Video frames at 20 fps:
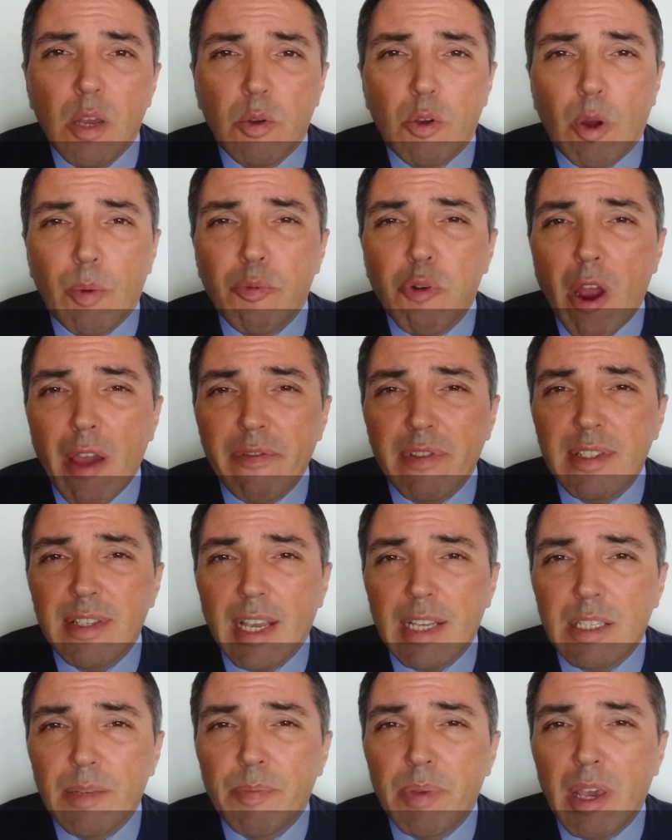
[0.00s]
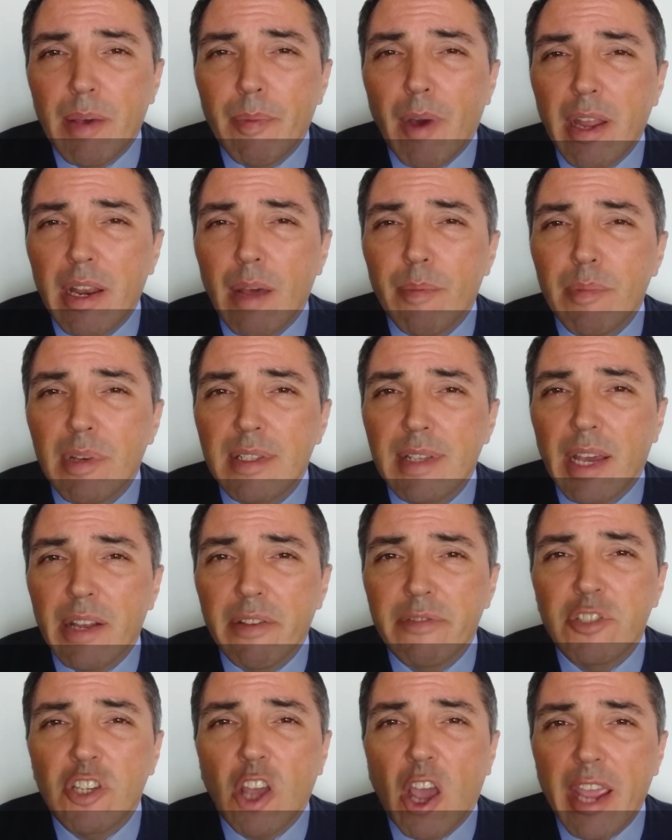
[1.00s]
got private sector PMI numbers out
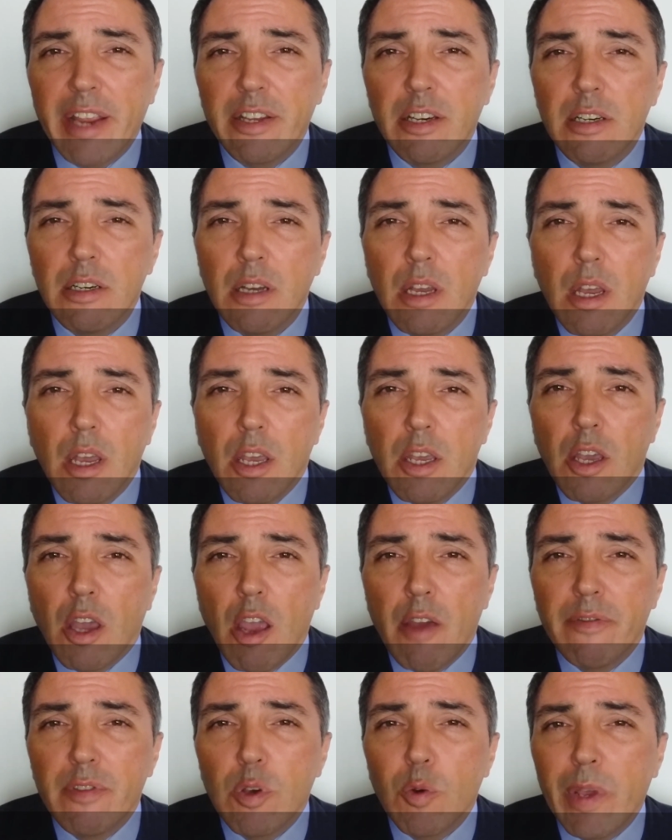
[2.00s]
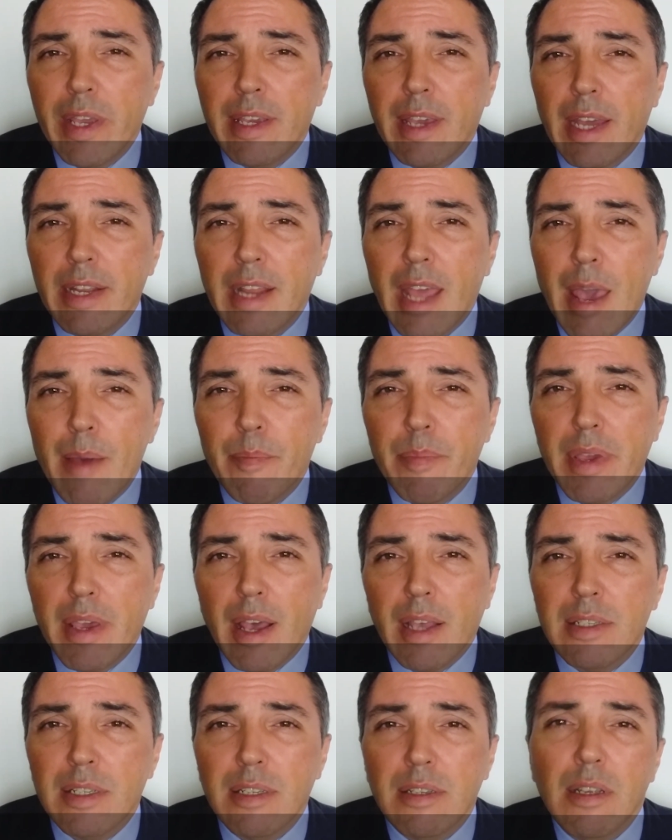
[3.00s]
of China. Over the weekend,
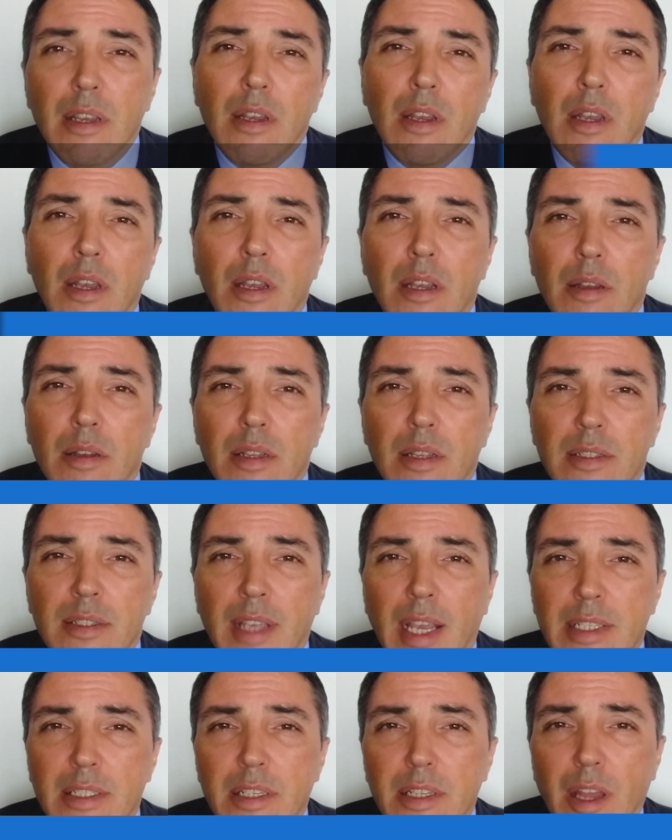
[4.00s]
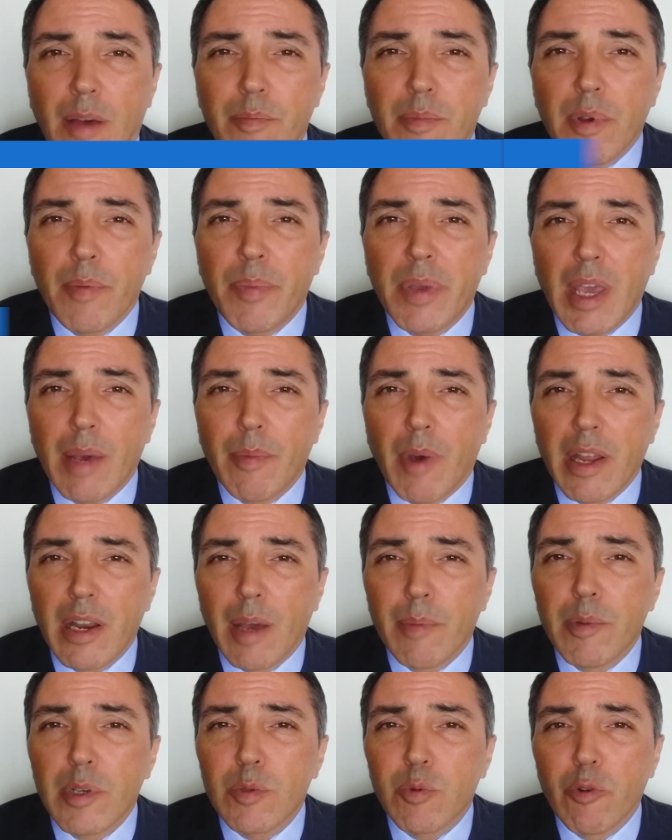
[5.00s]
MBS sector number PMI
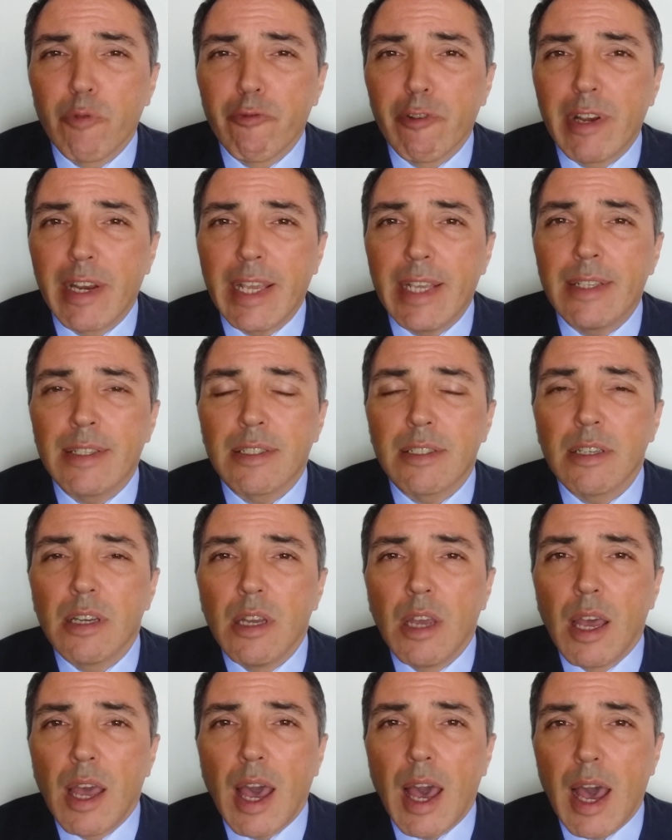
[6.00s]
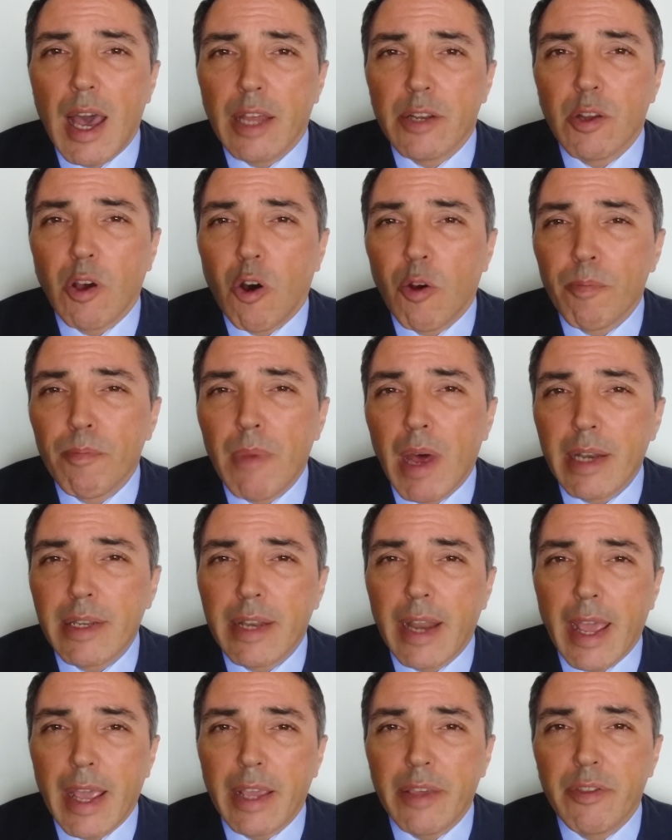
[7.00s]
numbers were released. And on
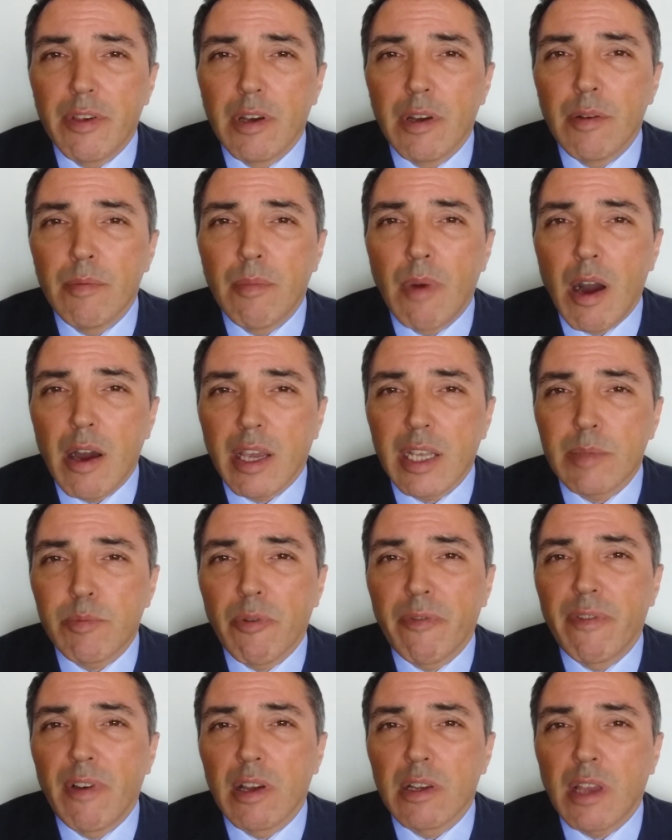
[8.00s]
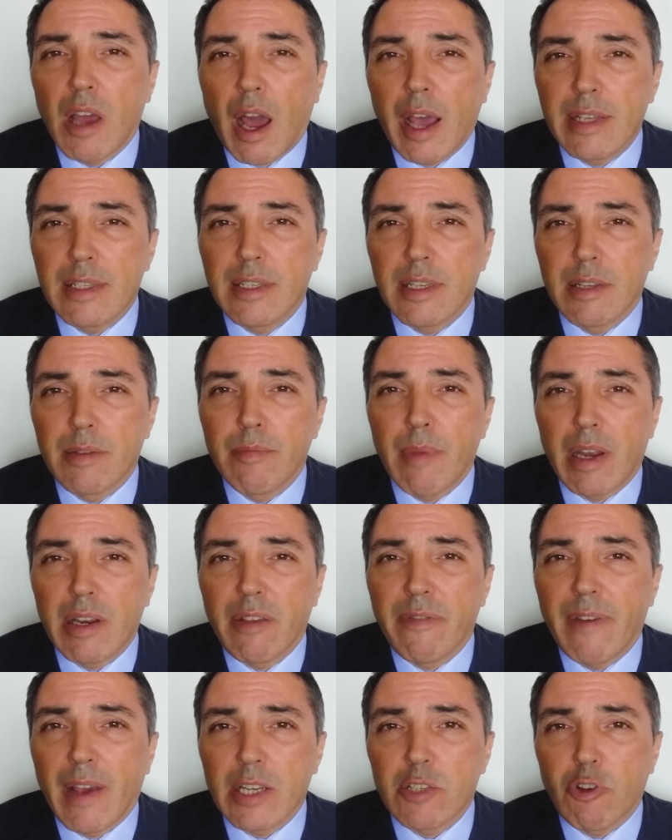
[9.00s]
Monday, the markets prefer Kaisen
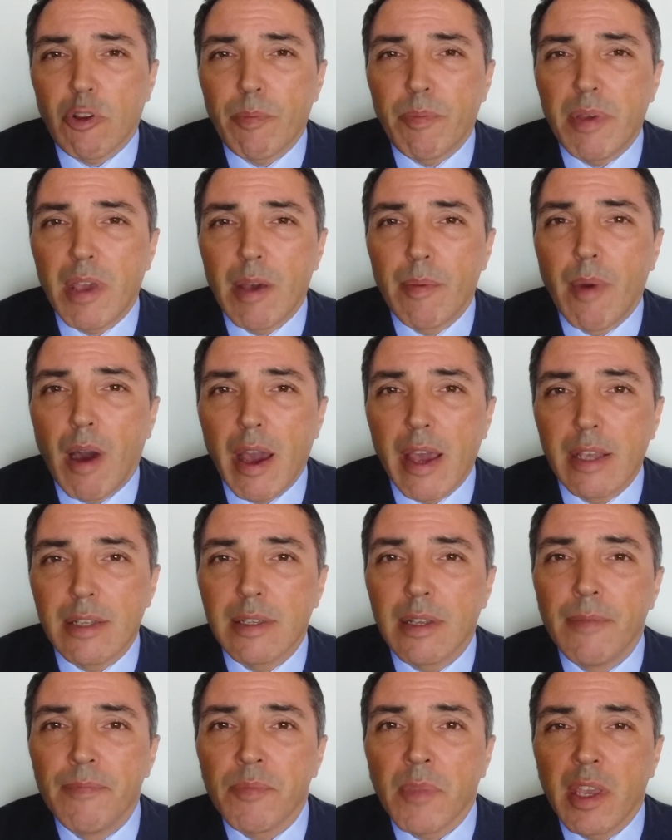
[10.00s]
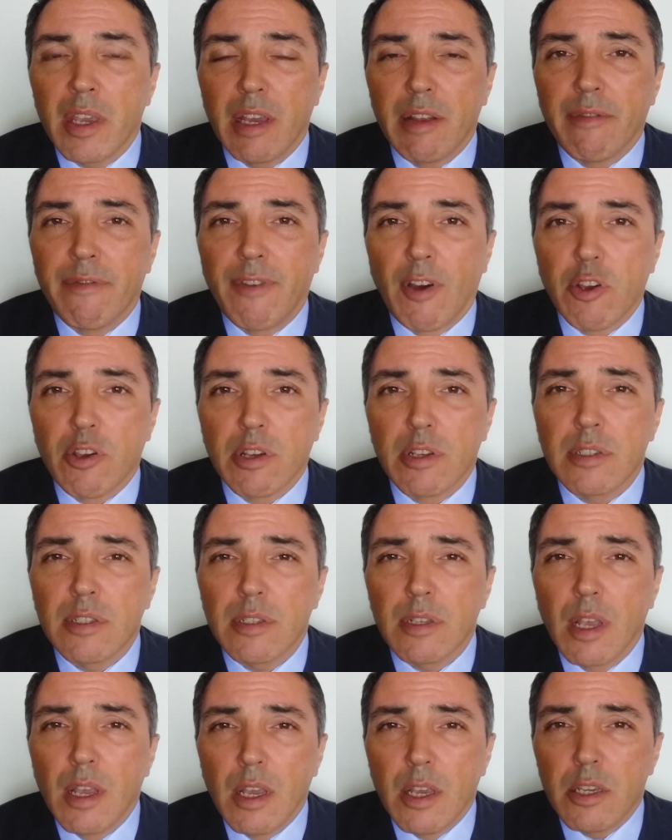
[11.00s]
manufacturing PMIs in
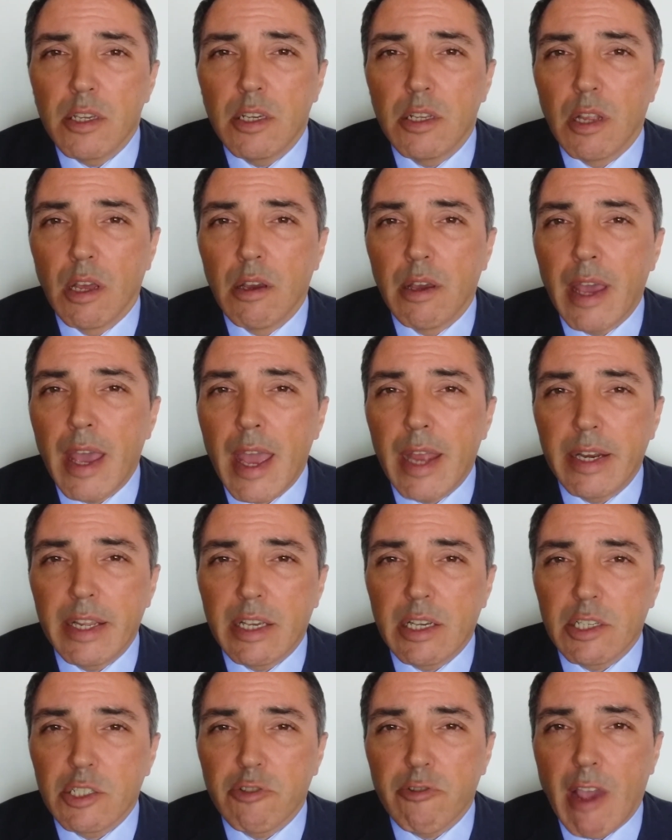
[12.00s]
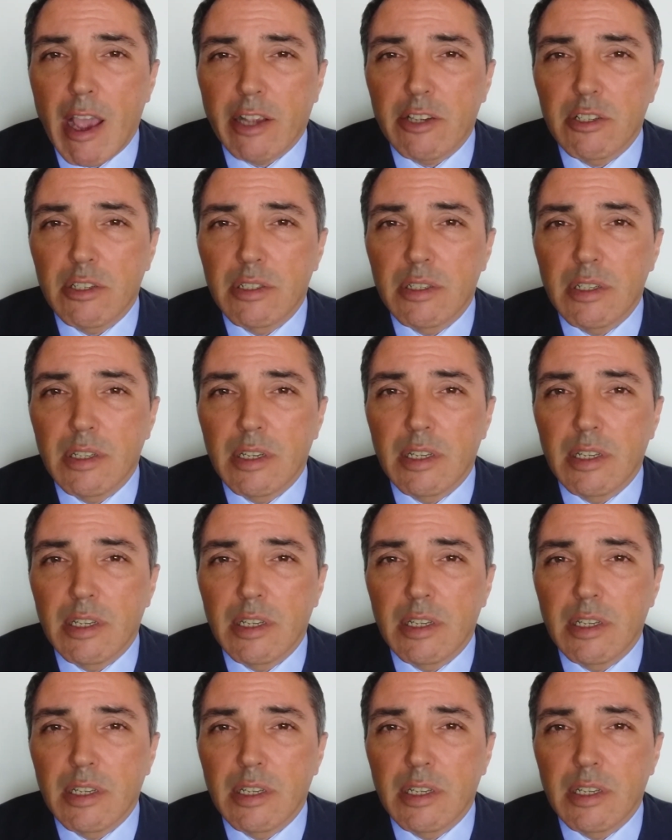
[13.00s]
focus, you know, any contraction and